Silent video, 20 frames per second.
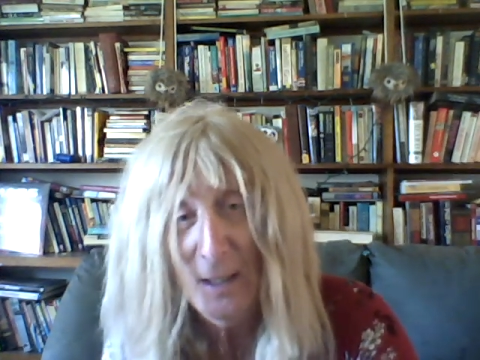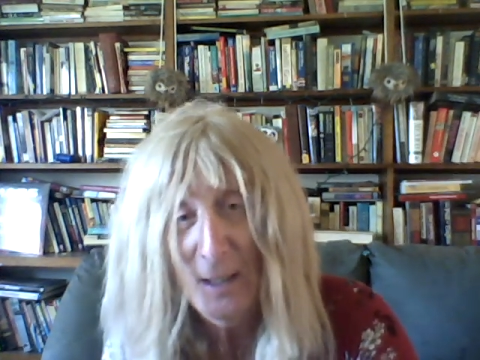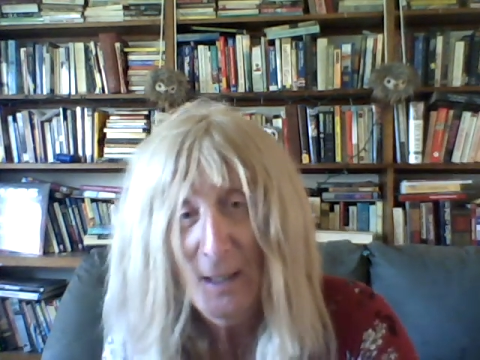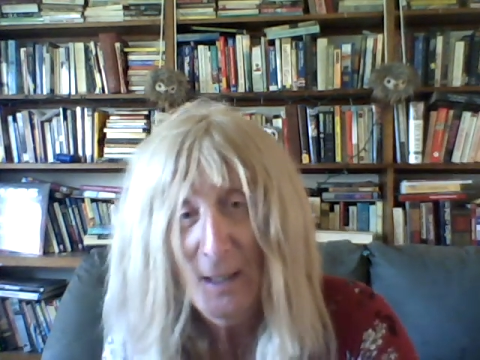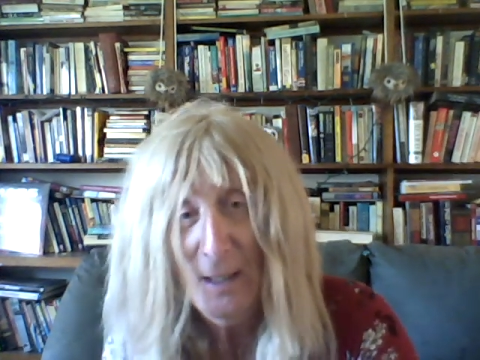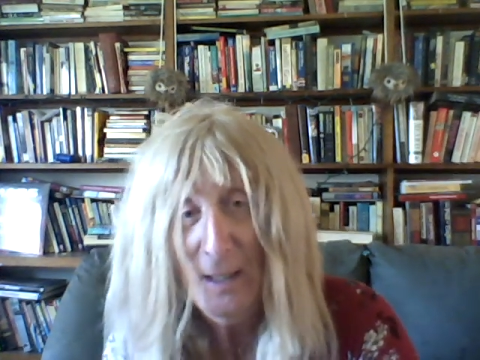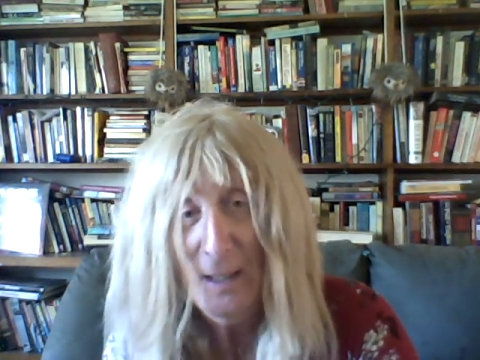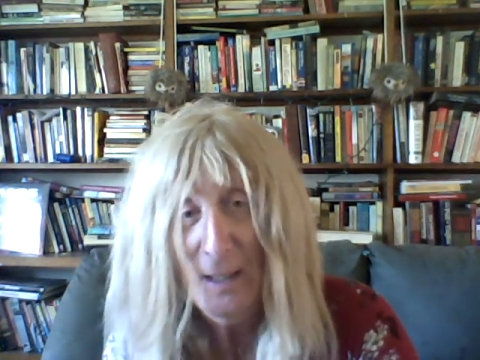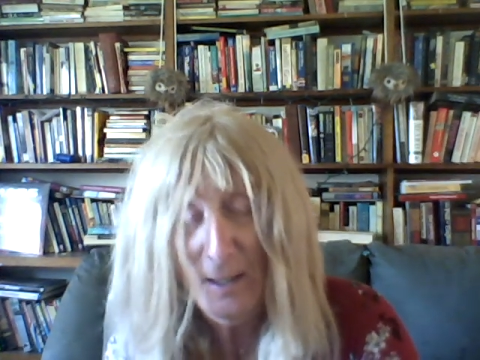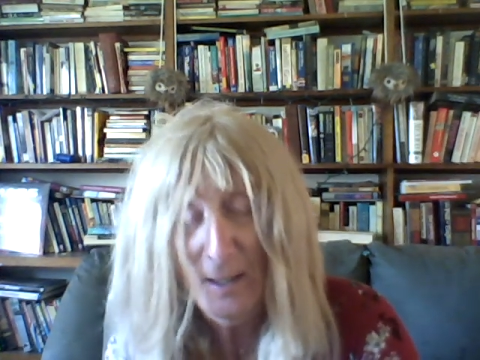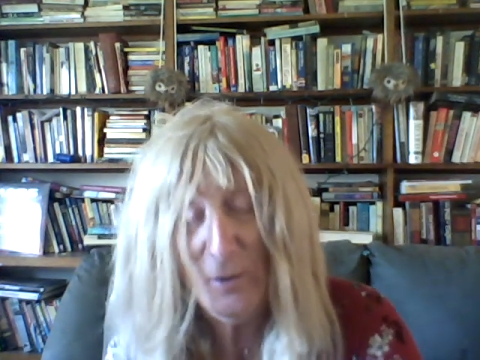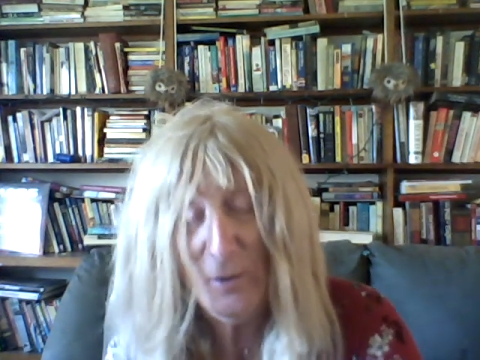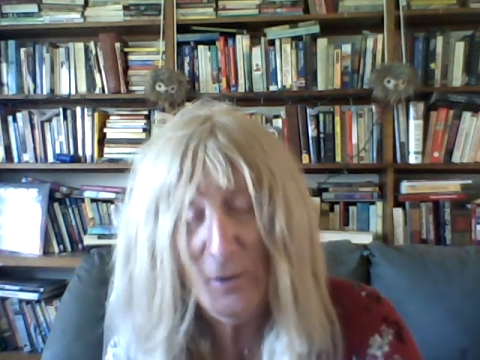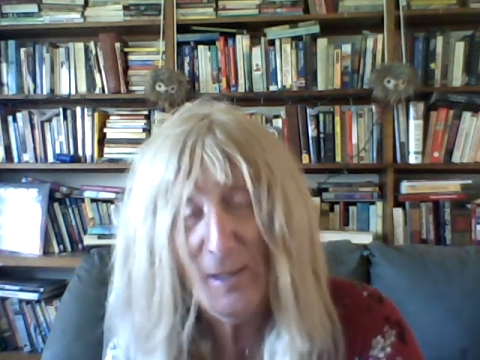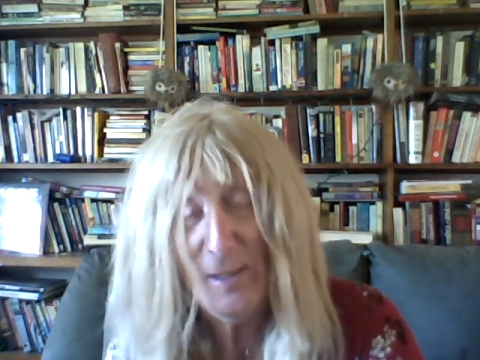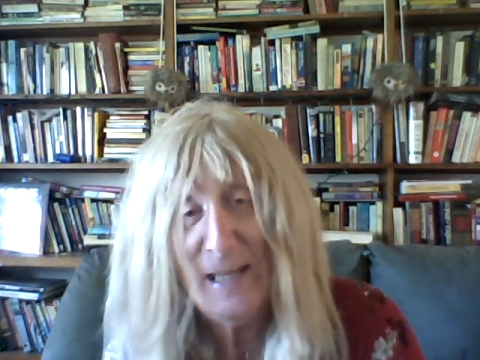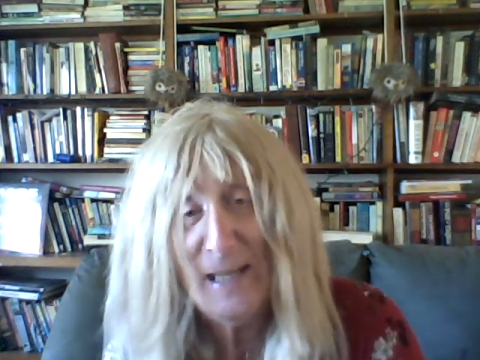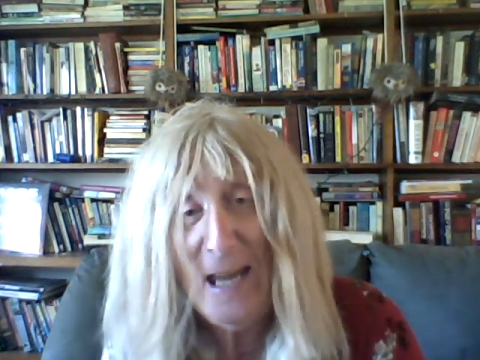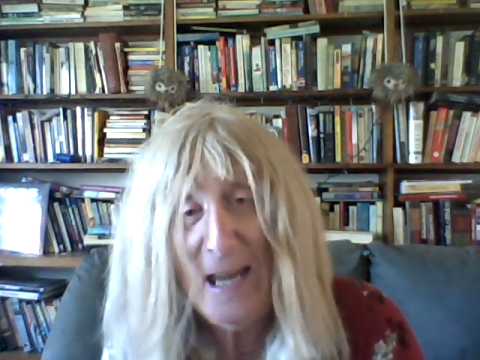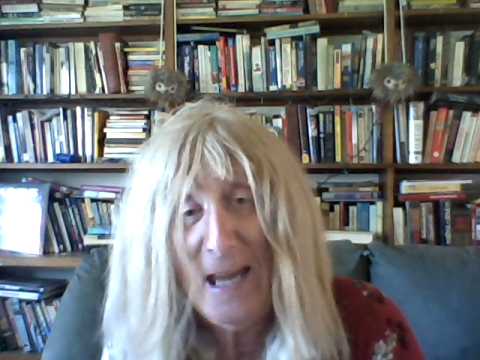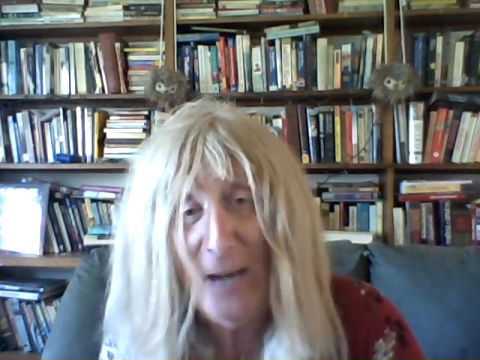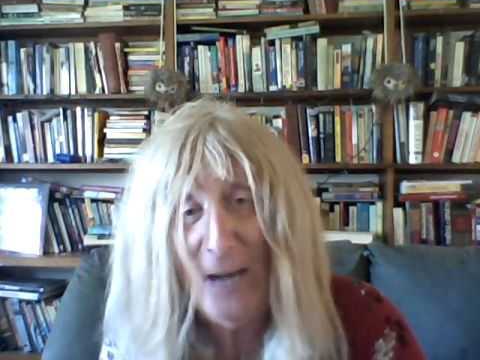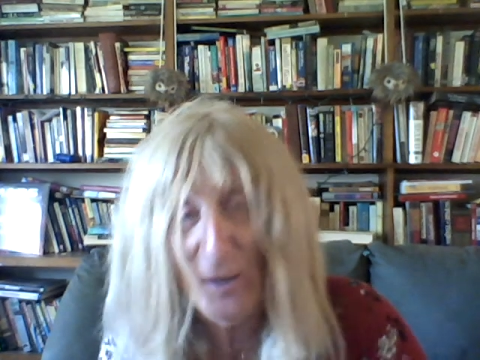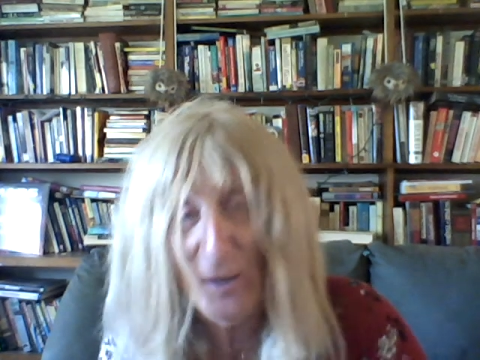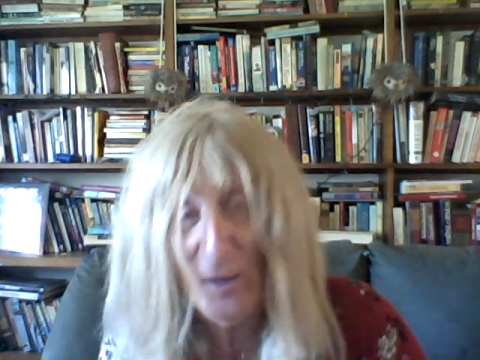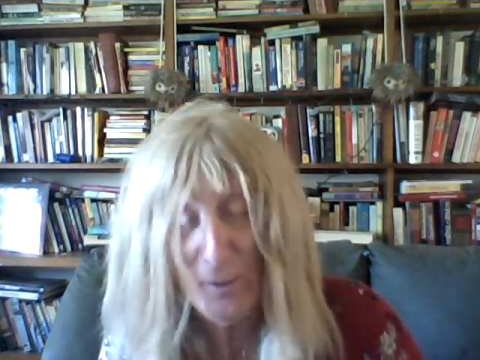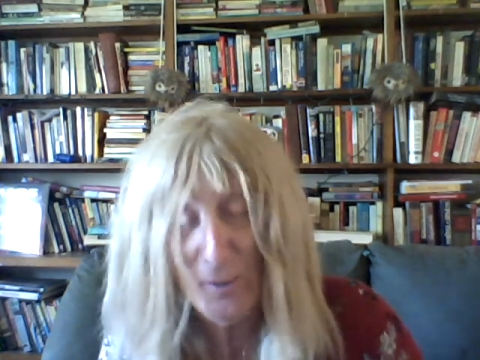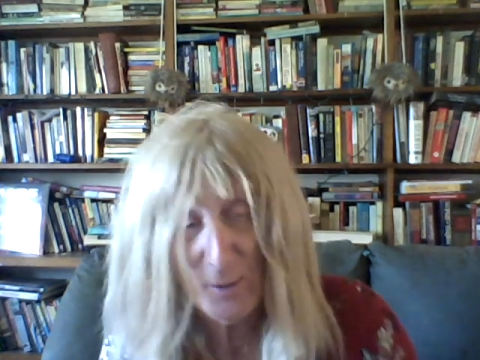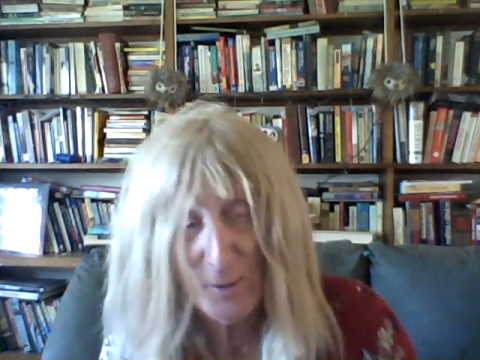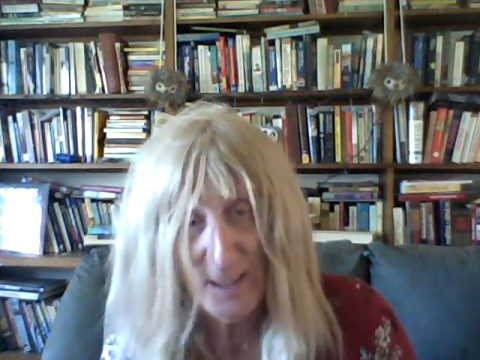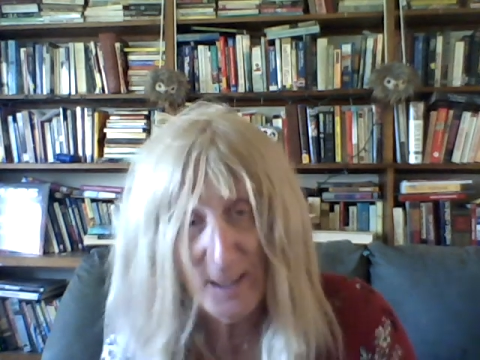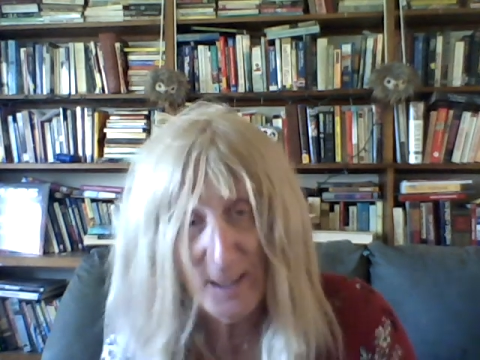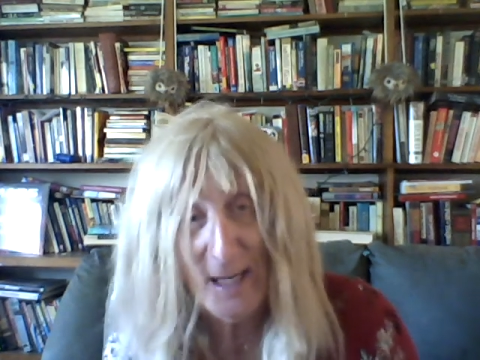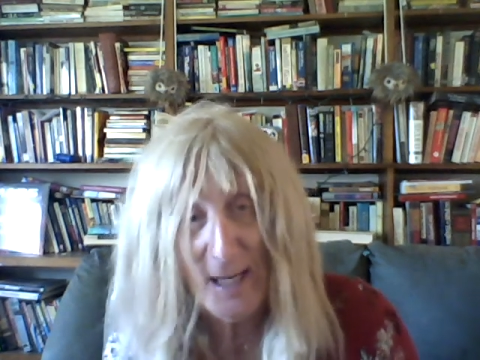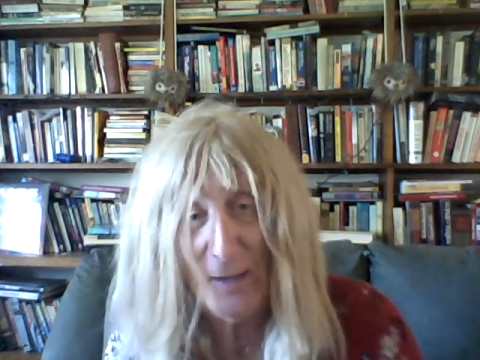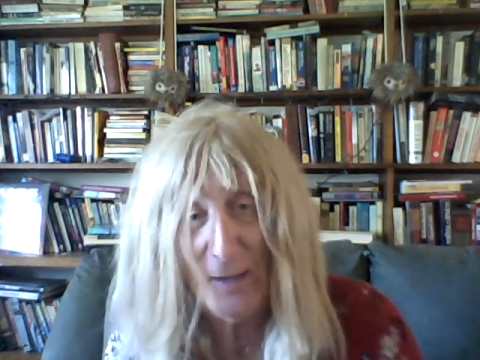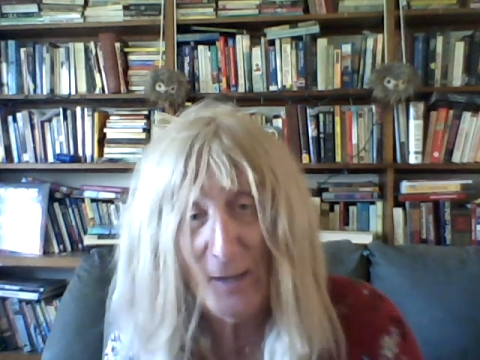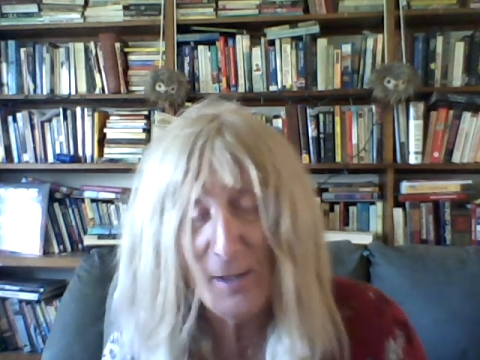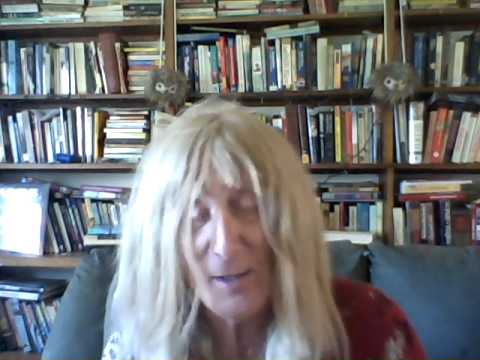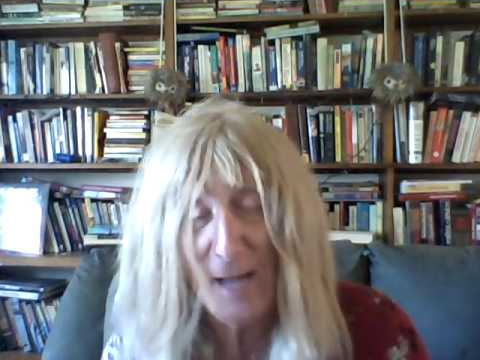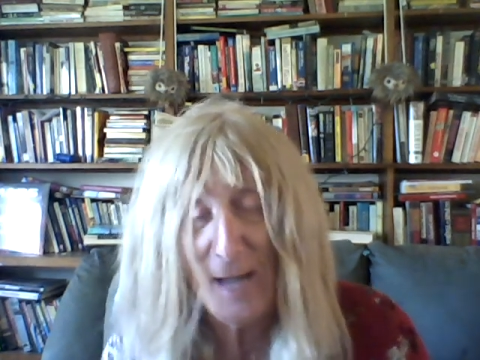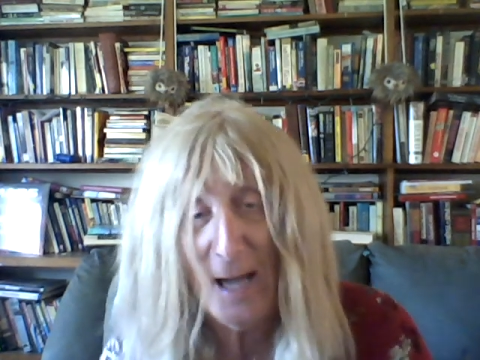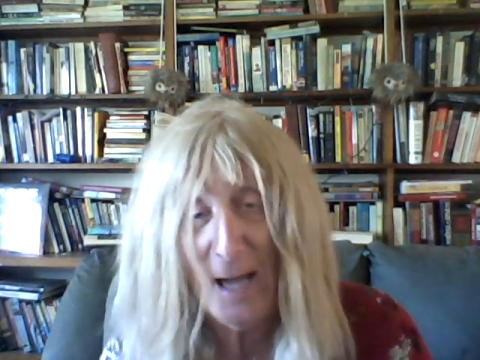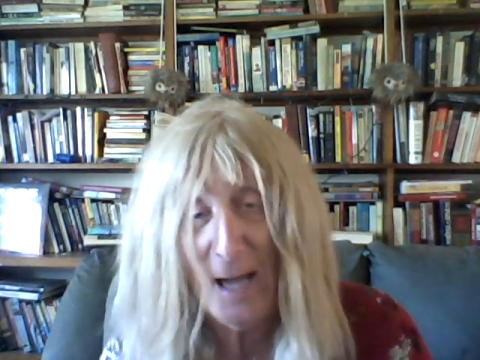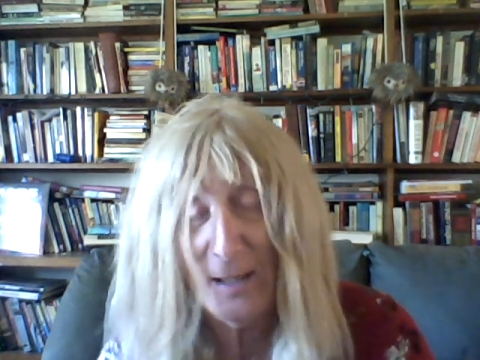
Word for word: There's the CARE, there was the CARES Act,